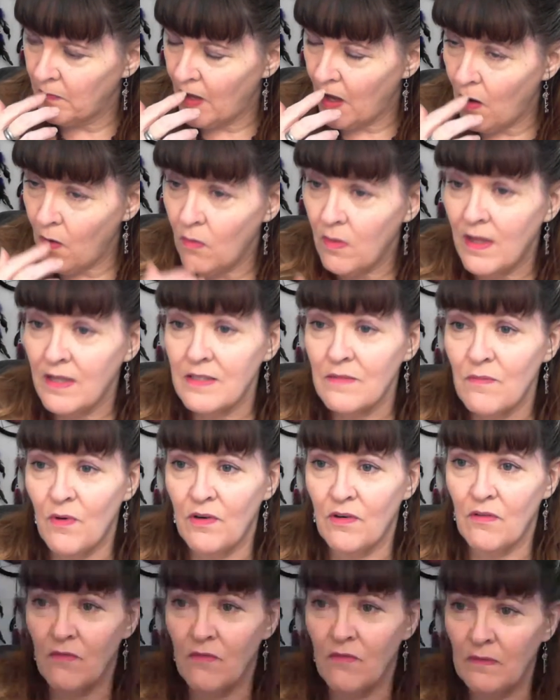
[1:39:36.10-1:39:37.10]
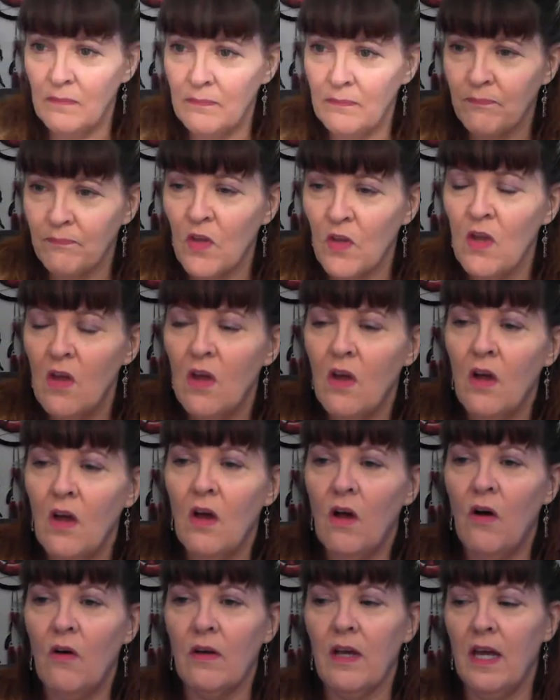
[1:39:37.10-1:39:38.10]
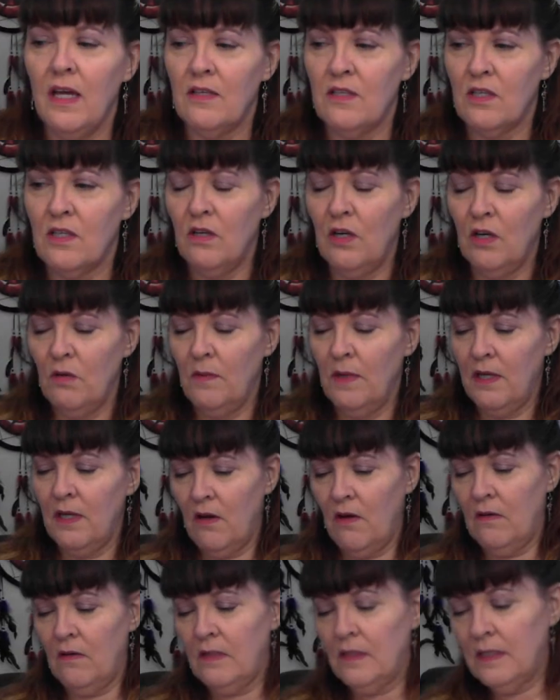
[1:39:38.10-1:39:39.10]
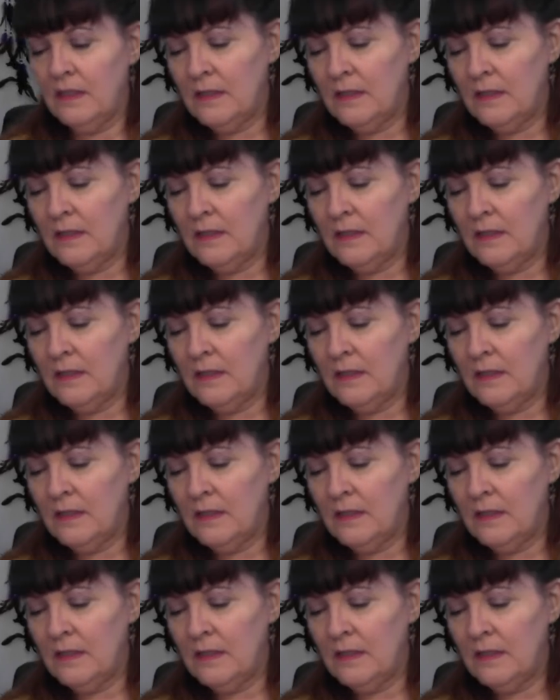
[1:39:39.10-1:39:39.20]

Oh, that's wonderful. Okay, so here we go.